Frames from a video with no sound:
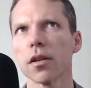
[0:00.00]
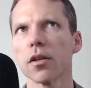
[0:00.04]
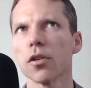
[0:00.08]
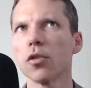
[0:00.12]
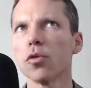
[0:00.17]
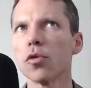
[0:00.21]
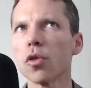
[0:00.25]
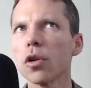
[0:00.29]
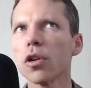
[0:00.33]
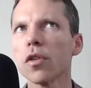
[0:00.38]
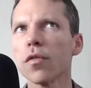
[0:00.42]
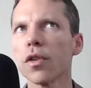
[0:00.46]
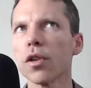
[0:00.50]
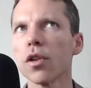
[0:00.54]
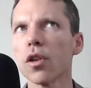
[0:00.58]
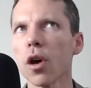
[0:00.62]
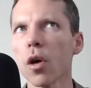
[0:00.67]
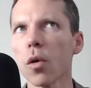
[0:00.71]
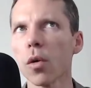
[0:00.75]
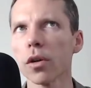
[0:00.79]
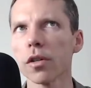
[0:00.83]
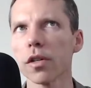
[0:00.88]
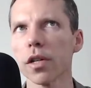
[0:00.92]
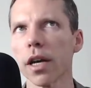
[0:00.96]
you don't even
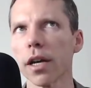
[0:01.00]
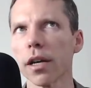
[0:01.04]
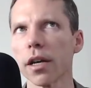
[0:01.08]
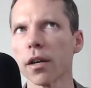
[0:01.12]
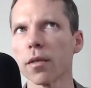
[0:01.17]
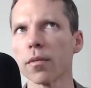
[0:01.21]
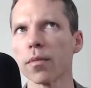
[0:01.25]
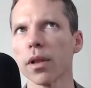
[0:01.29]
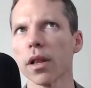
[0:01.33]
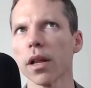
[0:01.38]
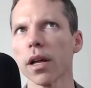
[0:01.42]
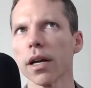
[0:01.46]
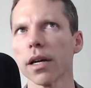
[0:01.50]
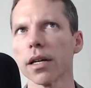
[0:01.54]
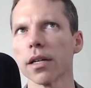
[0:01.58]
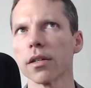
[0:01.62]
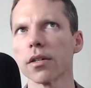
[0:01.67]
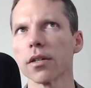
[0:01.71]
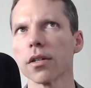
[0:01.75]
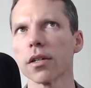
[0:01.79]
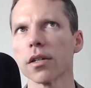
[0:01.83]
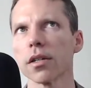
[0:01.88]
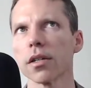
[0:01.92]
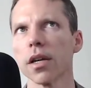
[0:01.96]
know are taking
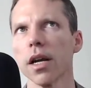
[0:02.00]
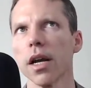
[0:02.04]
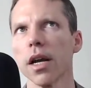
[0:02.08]
place.